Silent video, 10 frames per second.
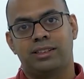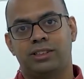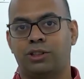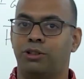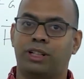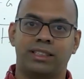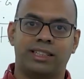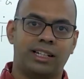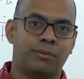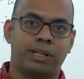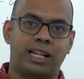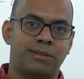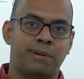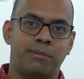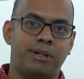So you can set up an
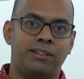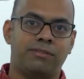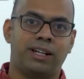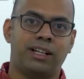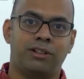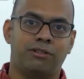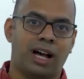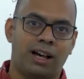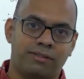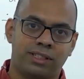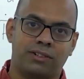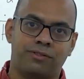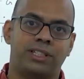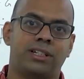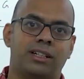experiment where you have a
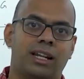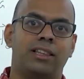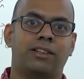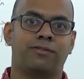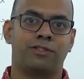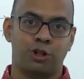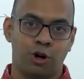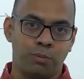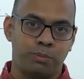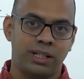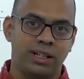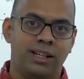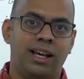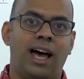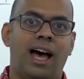sufficient length of slope,
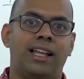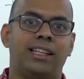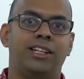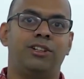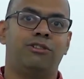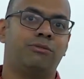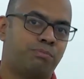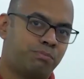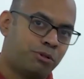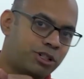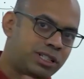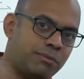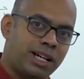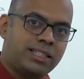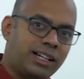and then you push the
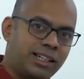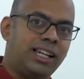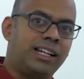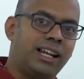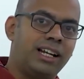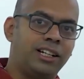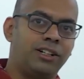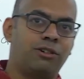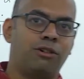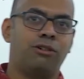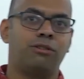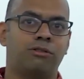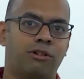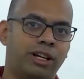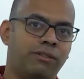bicycle and let it go
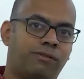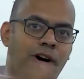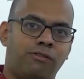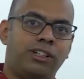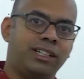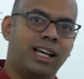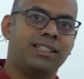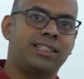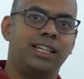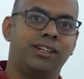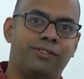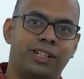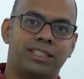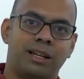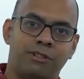going forward and see if
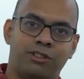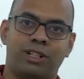it is able to